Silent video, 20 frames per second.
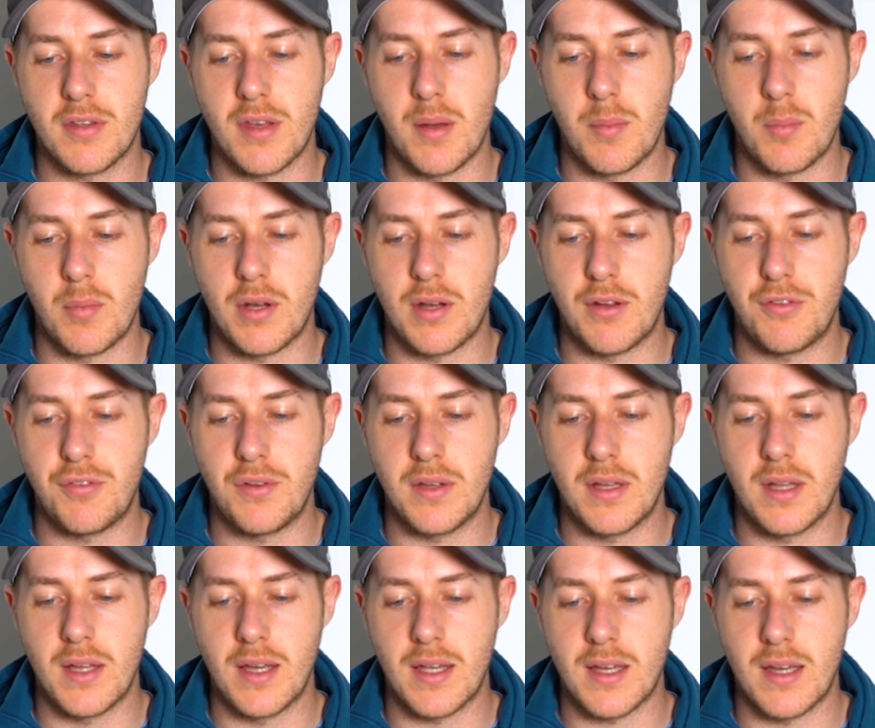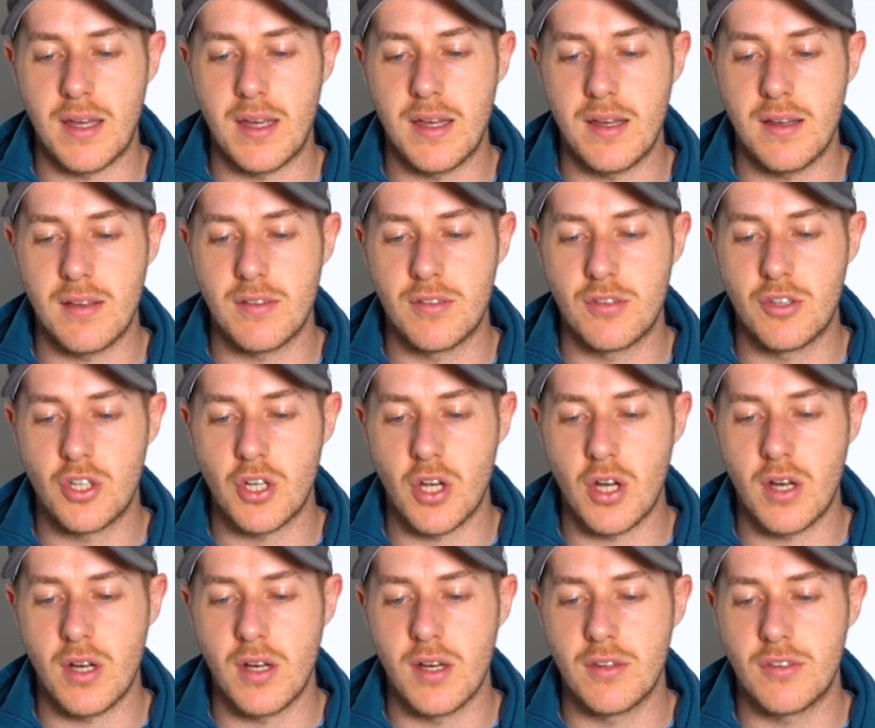come when I feel like I hit a
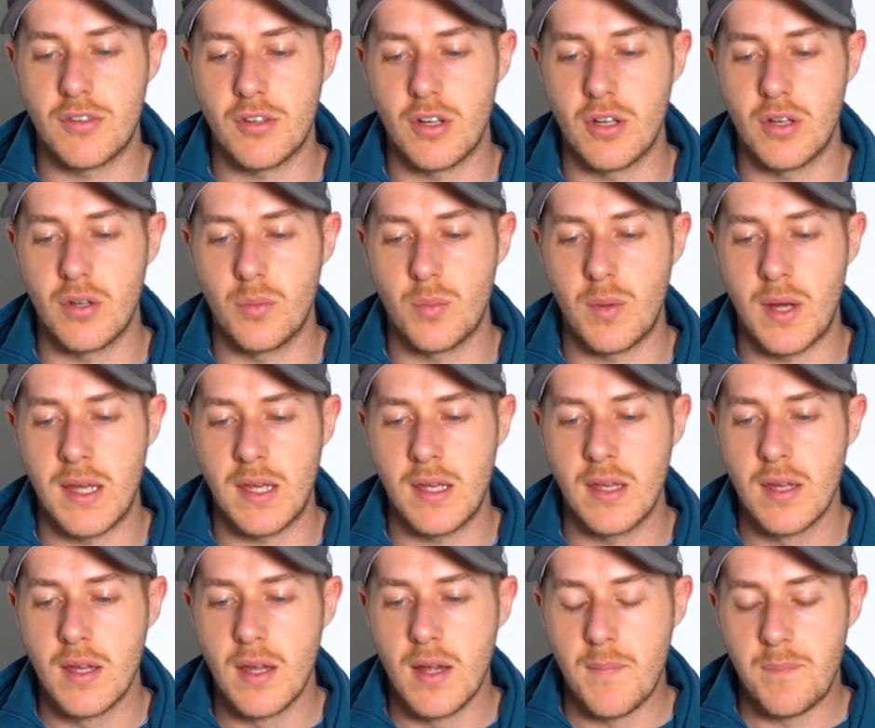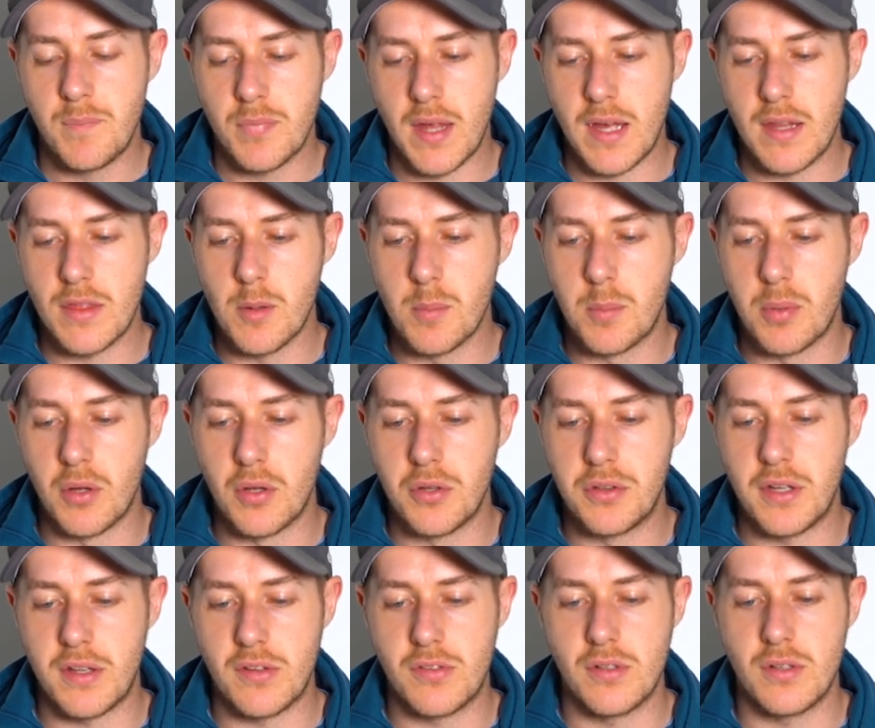shot a certain way and the ball
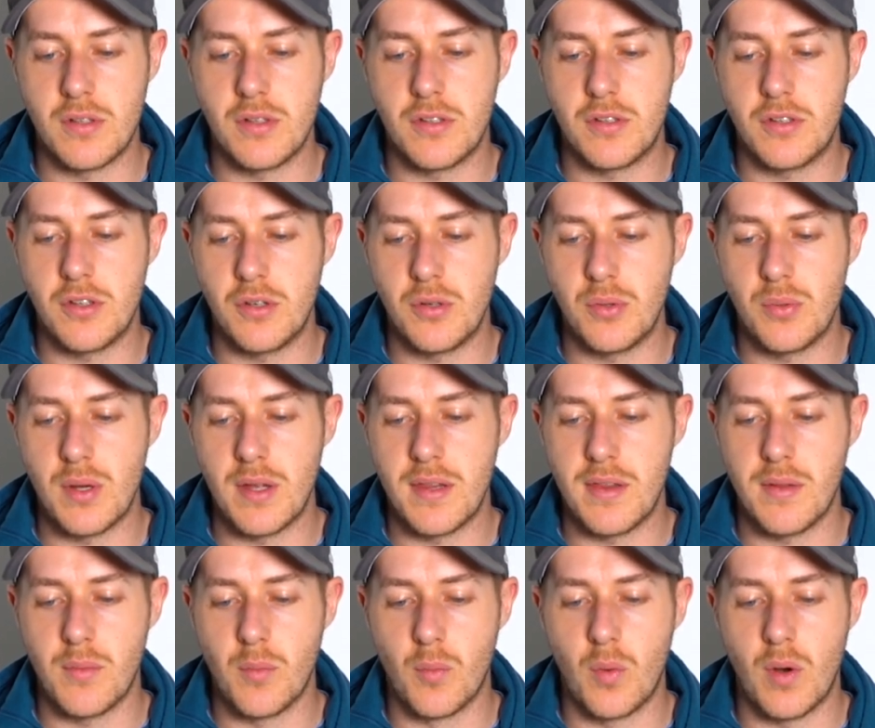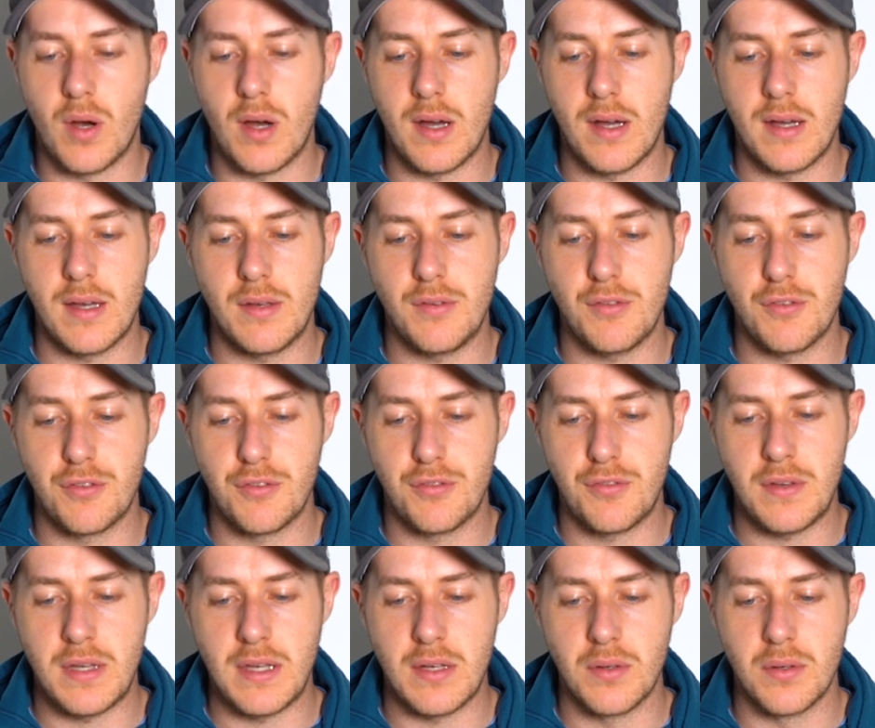doesn't do what I
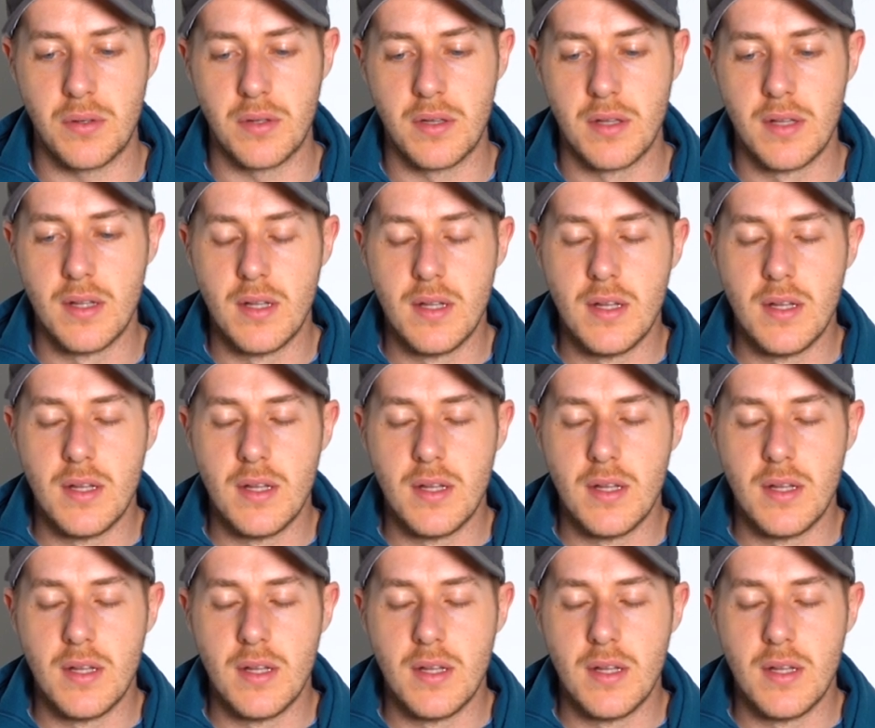feel.